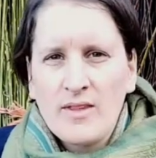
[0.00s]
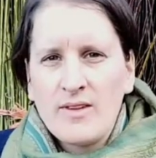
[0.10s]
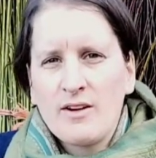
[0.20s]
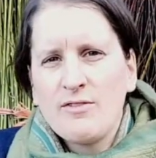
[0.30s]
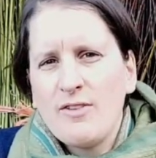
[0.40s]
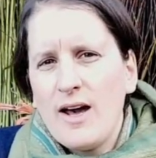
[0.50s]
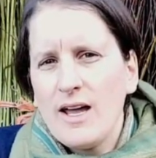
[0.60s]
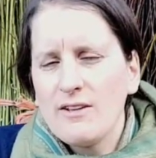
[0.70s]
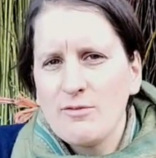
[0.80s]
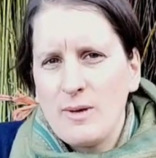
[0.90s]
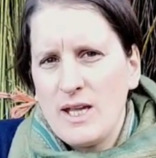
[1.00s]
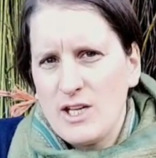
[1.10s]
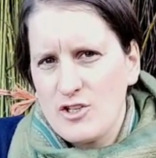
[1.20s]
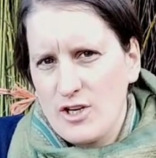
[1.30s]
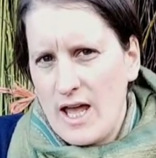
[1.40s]
There are five
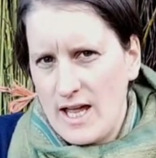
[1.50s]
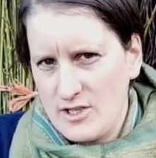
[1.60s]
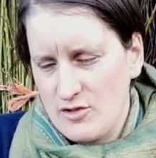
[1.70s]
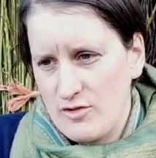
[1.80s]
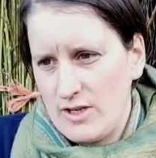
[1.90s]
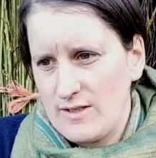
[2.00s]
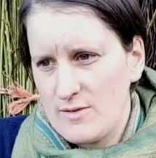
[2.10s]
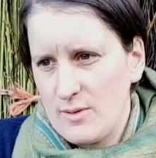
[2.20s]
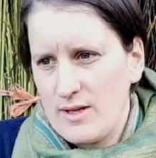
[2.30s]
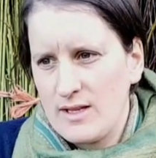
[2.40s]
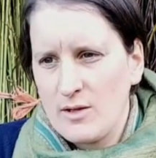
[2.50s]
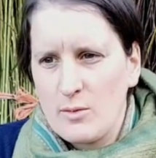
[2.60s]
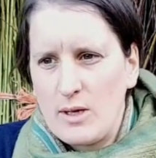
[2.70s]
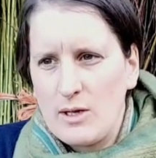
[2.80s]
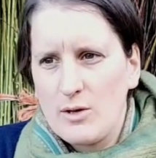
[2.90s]
major categories within the
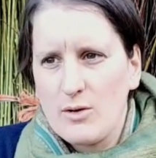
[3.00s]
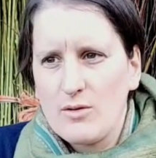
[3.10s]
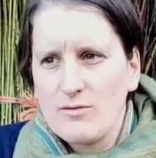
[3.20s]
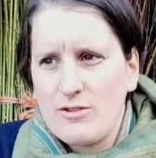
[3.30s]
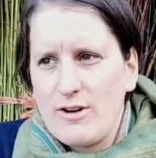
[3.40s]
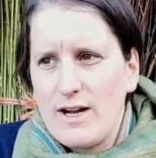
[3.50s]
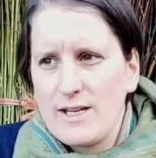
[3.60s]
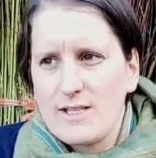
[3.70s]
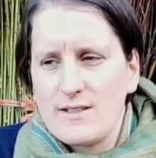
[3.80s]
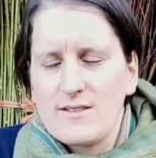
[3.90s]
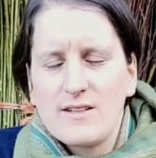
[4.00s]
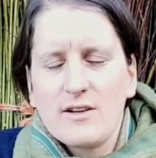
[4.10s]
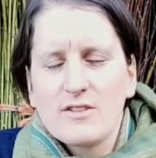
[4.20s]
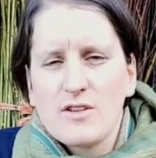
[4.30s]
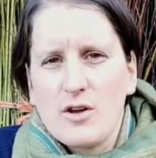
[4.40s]
willow varieties.
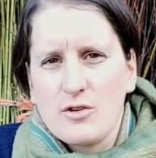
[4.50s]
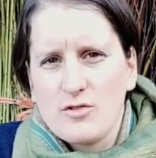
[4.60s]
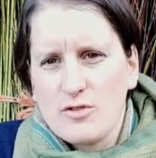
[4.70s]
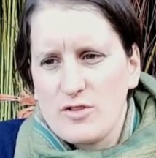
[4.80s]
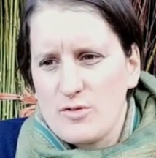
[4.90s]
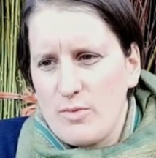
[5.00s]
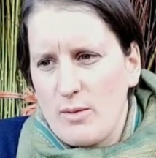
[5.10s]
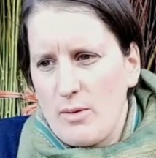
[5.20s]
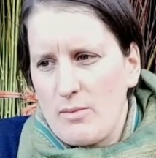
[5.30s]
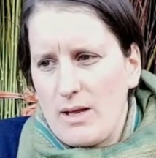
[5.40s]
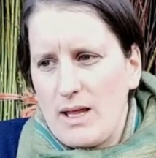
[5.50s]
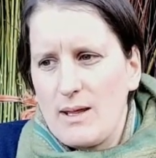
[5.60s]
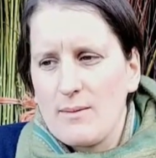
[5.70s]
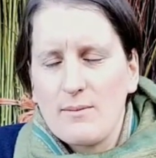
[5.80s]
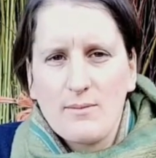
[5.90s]
There's hundreds, probably
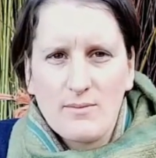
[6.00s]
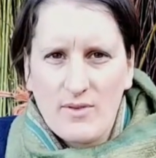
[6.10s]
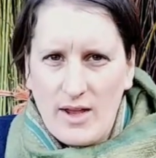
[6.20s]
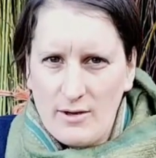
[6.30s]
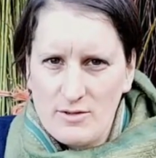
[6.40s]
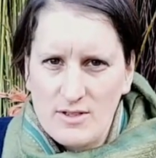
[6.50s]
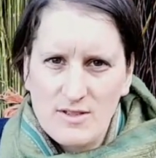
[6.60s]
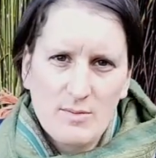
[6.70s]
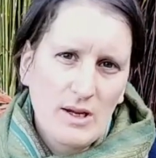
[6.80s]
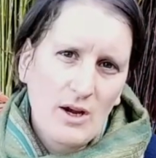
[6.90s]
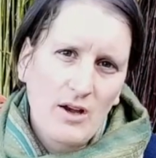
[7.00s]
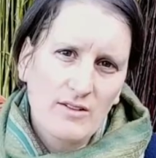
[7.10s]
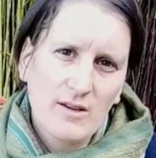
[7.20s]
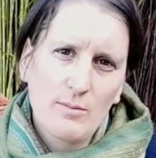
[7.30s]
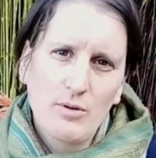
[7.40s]
thousands because
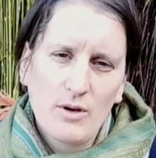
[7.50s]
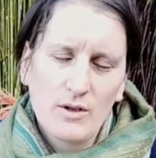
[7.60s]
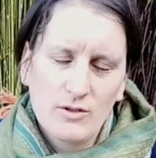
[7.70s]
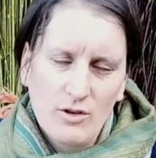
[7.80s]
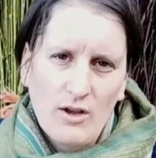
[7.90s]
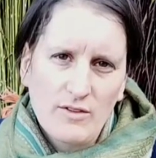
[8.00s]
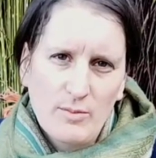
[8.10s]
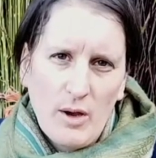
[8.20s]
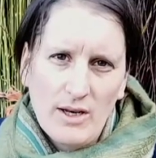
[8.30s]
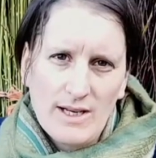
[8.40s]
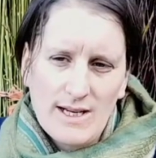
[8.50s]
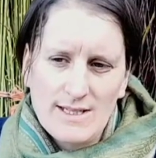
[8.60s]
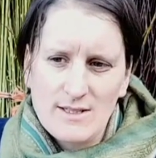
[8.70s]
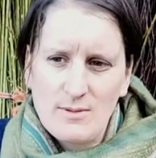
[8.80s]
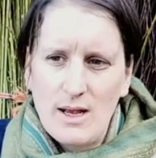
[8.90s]
they
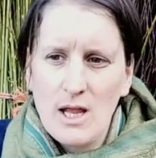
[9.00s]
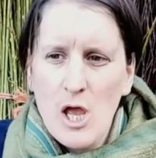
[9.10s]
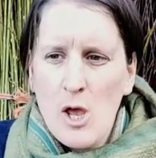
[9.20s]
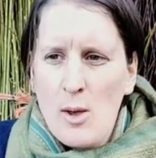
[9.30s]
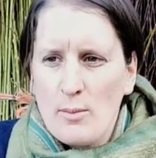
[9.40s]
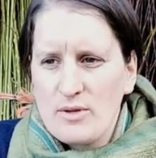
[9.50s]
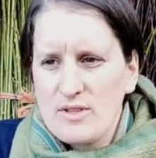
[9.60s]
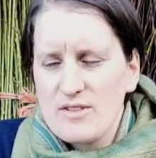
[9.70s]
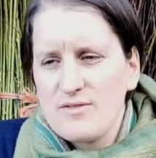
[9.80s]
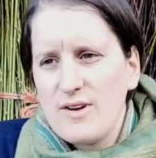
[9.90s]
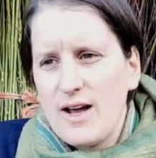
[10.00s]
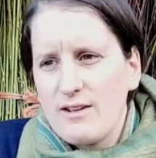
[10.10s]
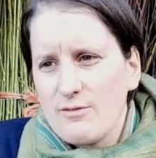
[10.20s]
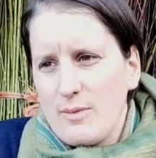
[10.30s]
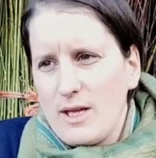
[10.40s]
cross-pollinate as well. But there's
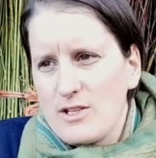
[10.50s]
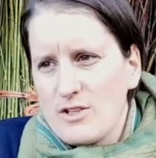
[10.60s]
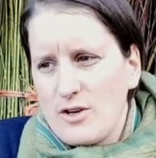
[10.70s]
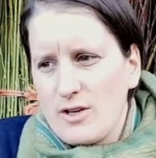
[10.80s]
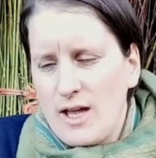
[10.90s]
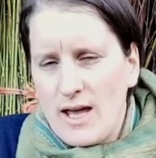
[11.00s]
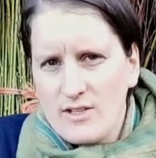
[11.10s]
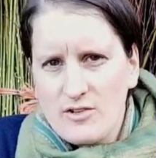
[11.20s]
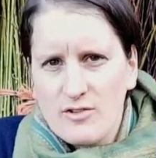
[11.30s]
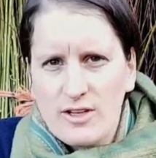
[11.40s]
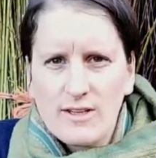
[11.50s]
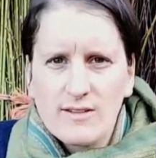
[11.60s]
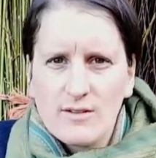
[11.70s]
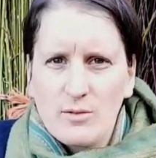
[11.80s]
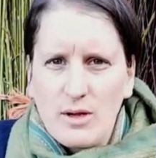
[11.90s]
five major categories.
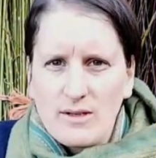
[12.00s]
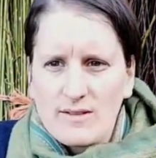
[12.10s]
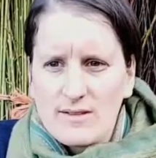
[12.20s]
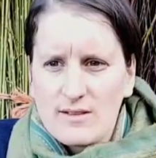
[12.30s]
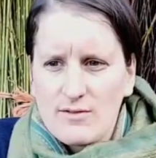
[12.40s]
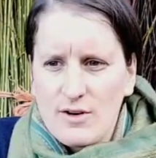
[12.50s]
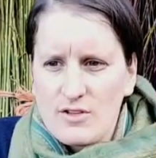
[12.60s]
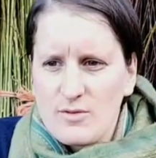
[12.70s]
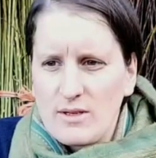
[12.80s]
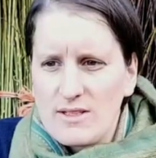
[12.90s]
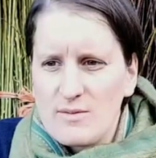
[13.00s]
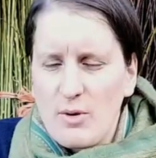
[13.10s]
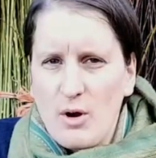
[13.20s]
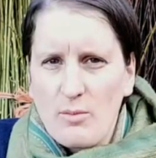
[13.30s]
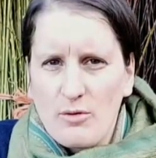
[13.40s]
The one is the first one is
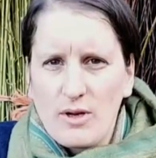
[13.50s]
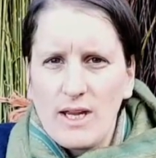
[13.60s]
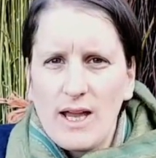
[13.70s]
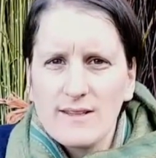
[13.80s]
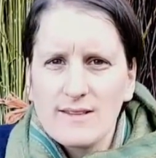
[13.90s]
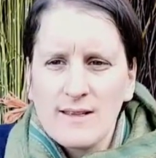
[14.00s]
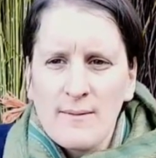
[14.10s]
purpureas.